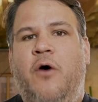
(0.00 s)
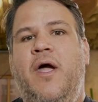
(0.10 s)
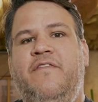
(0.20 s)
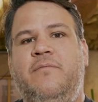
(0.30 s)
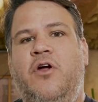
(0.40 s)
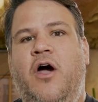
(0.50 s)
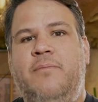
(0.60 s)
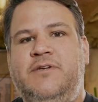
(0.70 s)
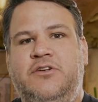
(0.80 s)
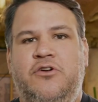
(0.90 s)
away from your
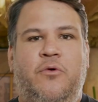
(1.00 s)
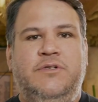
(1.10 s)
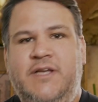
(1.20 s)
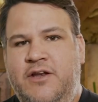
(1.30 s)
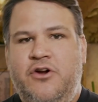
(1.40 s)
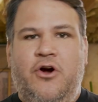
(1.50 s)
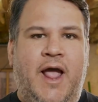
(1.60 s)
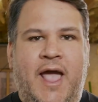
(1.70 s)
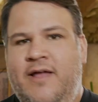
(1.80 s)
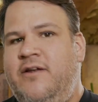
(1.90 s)
object or your routine or your
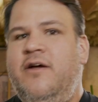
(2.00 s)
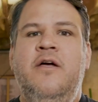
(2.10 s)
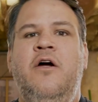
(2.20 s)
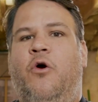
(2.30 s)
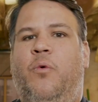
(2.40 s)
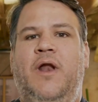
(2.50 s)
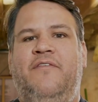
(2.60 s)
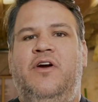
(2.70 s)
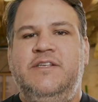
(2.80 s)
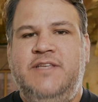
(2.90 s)
hand or
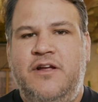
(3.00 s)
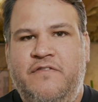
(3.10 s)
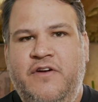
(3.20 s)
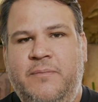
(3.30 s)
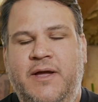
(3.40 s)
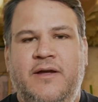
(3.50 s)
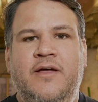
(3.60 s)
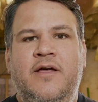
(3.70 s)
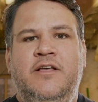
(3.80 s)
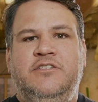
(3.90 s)
whatever it is that you're filming.
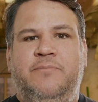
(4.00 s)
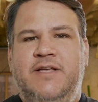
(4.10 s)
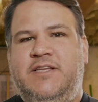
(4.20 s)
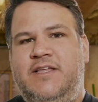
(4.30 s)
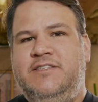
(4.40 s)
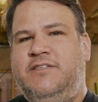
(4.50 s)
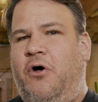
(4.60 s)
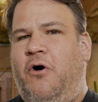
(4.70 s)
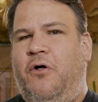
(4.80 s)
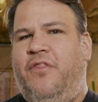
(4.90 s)
So basically this
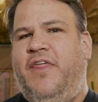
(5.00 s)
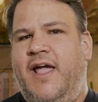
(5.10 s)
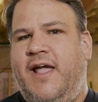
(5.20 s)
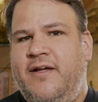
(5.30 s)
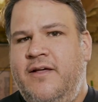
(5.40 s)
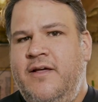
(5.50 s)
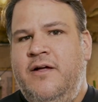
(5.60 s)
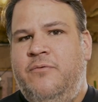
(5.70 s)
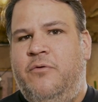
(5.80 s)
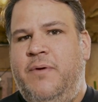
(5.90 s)
whole thing
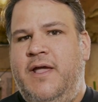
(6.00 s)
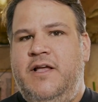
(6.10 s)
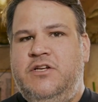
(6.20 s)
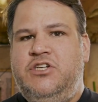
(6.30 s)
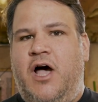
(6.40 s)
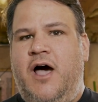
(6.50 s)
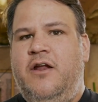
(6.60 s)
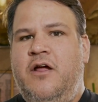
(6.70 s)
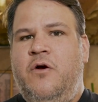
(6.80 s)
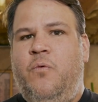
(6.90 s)
will be
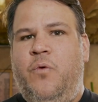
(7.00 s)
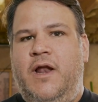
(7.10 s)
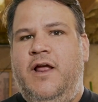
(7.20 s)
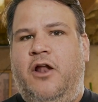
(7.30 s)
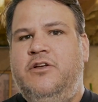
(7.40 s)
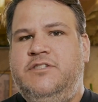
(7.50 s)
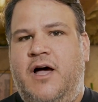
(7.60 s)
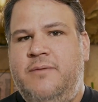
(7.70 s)
shot really close to